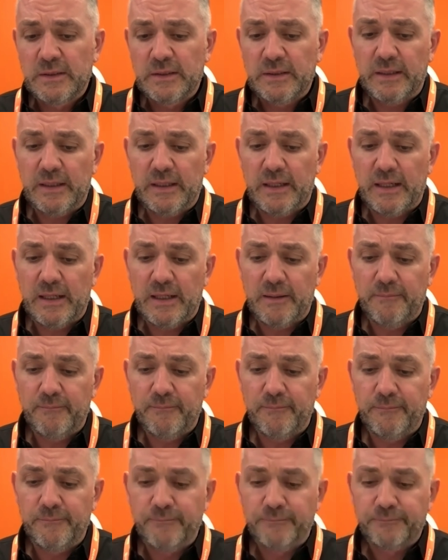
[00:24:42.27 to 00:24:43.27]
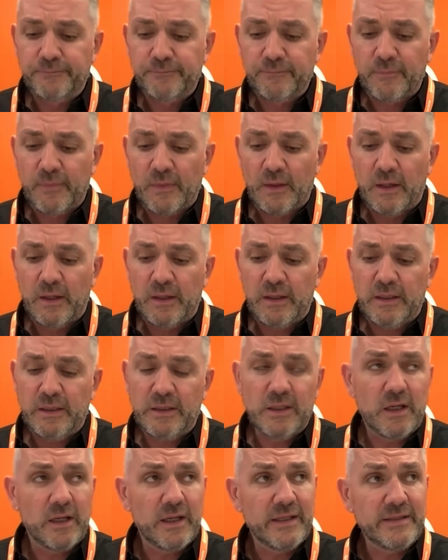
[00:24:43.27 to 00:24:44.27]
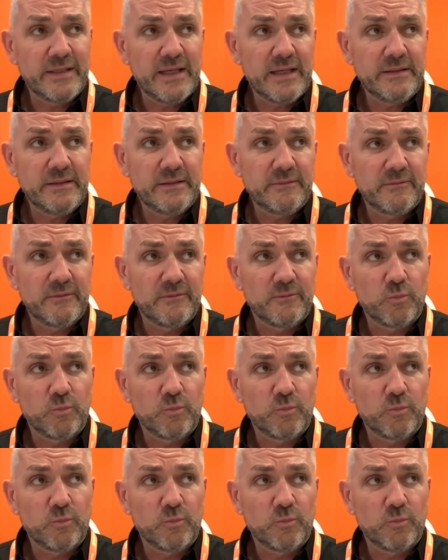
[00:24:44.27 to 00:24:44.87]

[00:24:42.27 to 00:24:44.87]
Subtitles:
And then